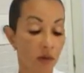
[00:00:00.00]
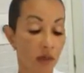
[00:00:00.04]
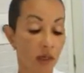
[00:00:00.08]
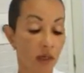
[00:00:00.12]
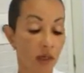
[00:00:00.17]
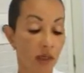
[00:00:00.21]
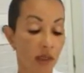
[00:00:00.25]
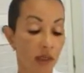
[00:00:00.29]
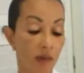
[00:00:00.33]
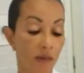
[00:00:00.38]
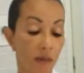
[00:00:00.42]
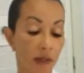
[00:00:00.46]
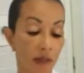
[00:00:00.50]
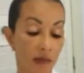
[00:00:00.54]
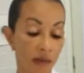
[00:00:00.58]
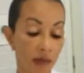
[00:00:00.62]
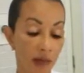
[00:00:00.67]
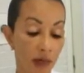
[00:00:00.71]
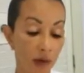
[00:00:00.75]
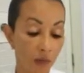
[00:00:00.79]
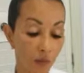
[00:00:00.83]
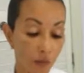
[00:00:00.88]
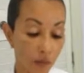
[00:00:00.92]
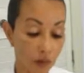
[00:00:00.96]
And
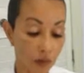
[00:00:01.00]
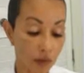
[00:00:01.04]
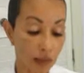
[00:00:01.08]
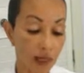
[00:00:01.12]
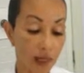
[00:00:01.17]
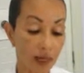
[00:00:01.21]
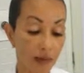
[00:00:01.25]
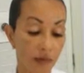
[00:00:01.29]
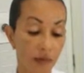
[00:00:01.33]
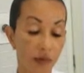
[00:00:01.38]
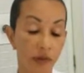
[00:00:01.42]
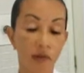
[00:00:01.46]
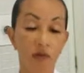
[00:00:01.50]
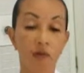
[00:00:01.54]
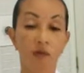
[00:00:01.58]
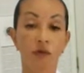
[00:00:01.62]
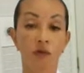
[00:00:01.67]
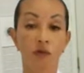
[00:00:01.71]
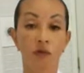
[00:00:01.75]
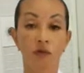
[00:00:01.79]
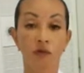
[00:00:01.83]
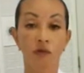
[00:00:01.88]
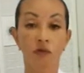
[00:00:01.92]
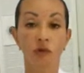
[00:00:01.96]
that will happen if you
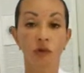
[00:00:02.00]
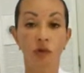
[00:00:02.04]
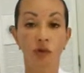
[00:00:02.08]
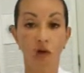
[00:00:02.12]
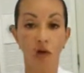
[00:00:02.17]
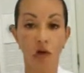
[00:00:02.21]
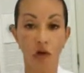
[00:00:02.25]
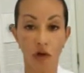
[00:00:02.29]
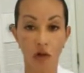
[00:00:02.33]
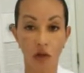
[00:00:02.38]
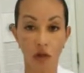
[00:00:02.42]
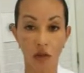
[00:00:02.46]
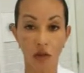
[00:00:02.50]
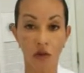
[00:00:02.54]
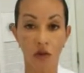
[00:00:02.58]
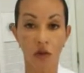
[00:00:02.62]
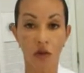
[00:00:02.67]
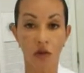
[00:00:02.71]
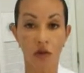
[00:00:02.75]
use a hard